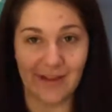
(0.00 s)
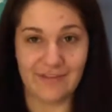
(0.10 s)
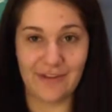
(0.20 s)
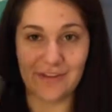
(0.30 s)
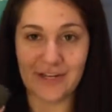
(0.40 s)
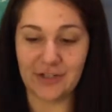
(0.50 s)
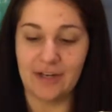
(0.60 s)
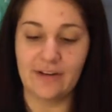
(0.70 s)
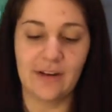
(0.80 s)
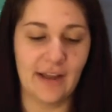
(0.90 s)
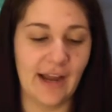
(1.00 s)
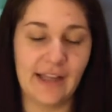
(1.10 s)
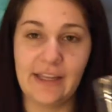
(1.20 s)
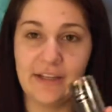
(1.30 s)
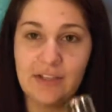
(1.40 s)
my foundation.
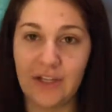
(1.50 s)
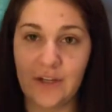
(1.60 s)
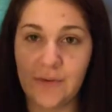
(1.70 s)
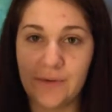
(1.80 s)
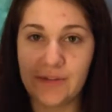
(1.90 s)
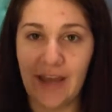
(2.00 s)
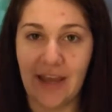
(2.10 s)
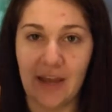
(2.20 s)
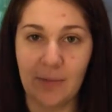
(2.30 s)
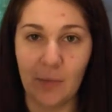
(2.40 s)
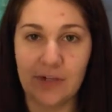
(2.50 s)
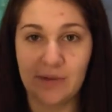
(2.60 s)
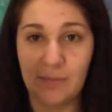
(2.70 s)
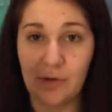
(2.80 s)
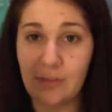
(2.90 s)
I like to use a
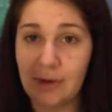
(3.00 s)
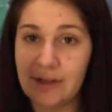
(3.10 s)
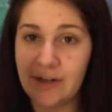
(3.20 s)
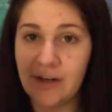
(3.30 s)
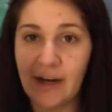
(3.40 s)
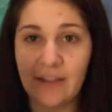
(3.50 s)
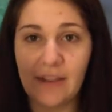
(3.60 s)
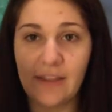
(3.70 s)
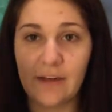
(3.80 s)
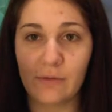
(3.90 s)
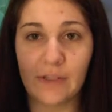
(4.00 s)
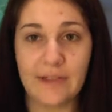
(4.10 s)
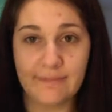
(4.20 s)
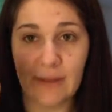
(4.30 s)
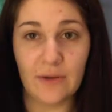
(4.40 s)
moist beauty blender. I think that it
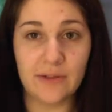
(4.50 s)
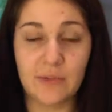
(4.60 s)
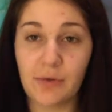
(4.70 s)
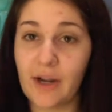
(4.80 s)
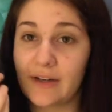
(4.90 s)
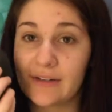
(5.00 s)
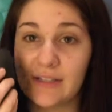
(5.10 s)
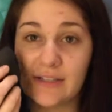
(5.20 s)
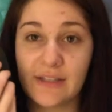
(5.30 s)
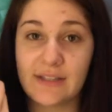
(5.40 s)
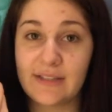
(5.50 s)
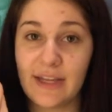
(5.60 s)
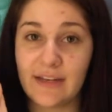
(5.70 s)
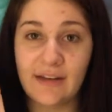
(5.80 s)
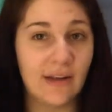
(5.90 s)
really melds product into the
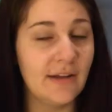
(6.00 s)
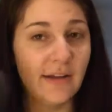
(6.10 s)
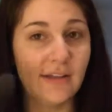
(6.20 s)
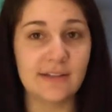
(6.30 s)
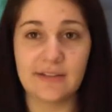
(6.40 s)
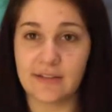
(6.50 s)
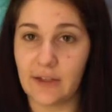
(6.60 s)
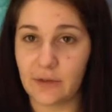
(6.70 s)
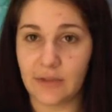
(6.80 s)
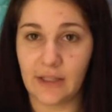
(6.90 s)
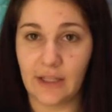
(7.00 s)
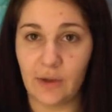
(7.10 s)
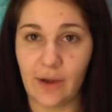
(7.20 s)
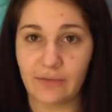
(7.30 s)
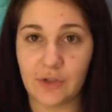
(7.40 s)
skin. This is another thing
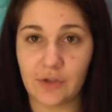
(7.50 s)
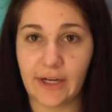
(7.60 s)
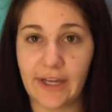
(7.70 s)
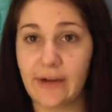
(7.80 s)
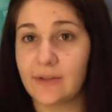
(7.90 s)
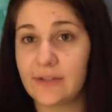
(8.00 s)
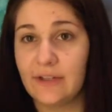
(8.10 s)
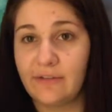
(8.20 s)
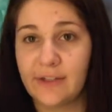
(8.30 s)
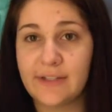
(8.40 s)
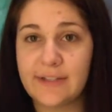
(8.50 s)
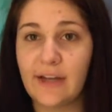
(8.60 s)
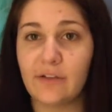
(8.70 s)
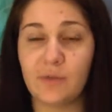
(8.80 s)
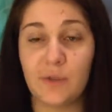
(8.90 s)
that you have to try out. See for
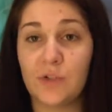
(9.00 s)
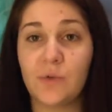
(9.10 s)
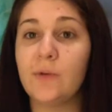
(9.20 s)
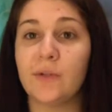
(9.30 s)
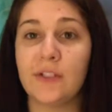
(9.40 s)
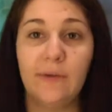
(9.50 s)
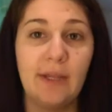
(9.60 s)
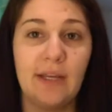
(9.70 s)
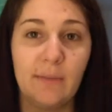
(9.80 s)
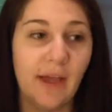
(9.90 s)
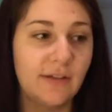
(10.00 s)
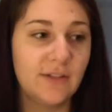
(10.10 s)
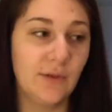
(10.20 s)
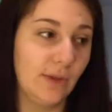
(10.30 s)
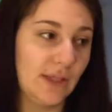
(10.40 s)
yourself, what tool do you like
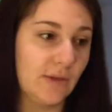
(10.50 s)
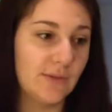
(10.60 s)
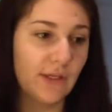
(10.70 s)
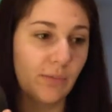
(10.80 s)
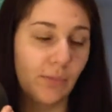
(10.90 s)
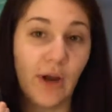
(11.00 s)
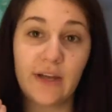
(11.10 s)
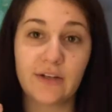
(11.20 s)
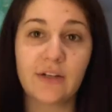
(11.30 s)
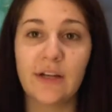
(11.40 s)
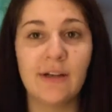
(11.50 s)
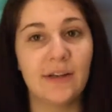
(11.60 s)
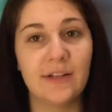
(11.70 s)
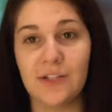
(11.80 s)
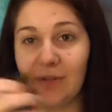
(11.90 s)
best? Do you like using a brush?
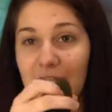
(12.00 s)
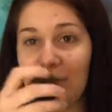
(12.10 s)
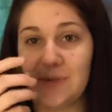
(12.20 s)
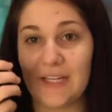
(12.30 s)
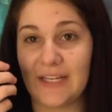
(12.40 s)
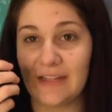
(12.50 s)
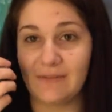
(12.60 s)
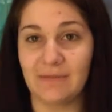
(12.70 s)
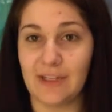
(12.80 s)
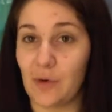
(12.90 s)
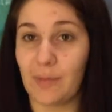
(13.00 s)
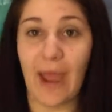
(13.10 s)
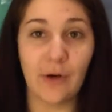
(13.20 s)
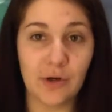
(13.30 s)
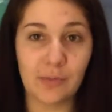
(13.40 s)
Do you like using, you know, a
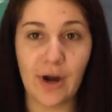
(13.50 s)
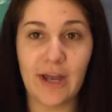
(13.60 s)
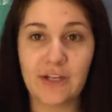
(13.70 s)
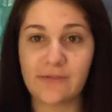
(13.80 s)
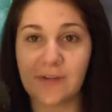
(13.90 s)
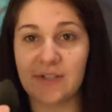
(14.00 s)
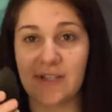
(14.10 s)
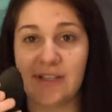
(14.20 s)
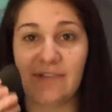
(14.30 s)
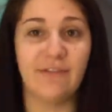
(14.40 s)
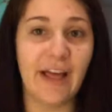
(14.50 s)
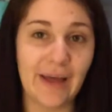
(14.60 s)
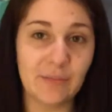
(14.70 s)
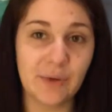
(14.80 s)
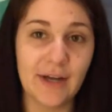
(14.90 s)
powder brush versus a
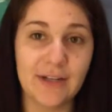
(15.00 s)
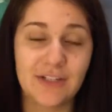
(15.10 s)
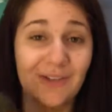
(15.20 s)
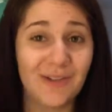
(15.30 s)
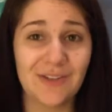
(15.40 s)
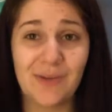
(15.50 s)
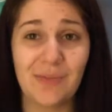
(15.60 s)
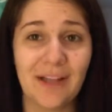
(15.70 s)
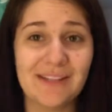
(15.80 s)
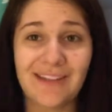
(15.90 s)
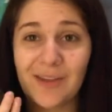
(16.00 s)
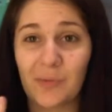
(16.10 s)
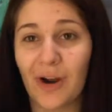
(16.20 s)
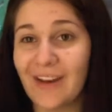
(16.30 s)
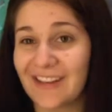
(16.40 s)
flat brush? It also depends on
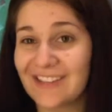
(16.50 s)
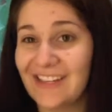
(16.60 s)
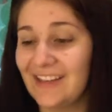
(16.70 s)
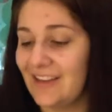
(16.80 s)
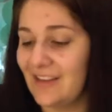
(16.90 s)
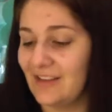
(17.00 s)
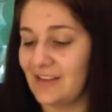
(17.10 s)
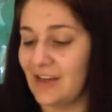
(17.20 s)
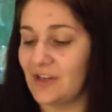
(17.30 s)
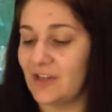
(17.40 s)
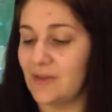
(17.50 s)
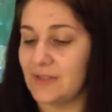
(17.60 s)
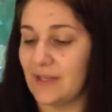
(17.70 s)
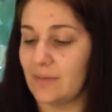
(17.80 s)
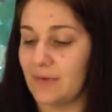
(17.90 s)
the product that you're
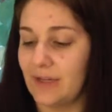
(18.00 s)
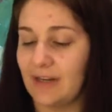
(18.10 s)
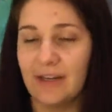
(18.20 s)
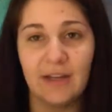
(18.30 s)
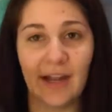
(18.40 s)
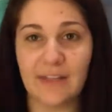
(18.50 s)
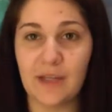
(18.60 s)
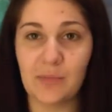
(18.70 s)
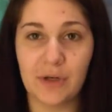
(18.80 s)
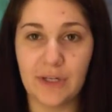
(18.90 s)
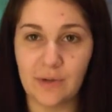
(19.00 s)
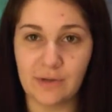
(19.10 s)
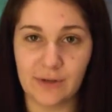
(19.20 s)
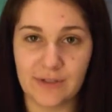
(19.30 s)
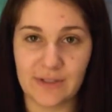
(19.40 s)
using, but I think pretty
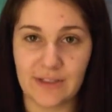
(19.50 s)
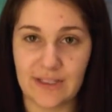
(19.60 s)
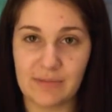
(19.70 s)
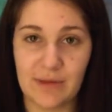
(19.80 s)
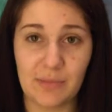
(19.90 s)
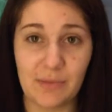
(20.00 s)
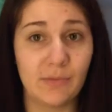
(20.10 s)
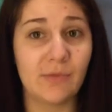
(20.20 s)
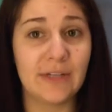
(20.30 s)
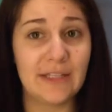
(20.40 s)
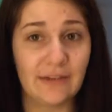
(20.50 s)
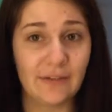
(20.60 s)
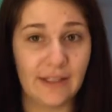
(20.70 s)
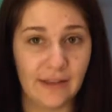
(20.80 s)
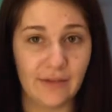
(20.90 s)
universally people really,
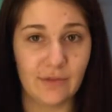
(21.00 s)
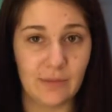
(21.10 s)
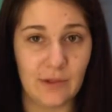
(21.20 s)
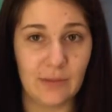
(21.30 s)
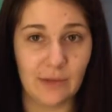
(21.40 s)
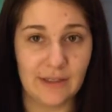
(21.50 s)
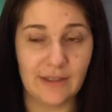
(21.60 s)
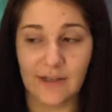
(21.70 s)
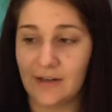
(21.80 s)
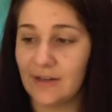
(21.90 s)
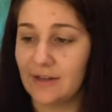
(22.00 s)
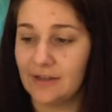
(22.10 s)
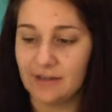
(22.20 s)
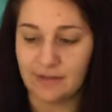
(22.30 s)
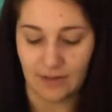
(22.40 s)
really love the beauty blender.
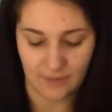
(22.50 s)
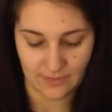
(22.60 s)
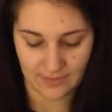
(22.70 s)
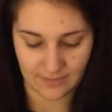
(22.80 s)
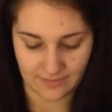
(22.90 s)
So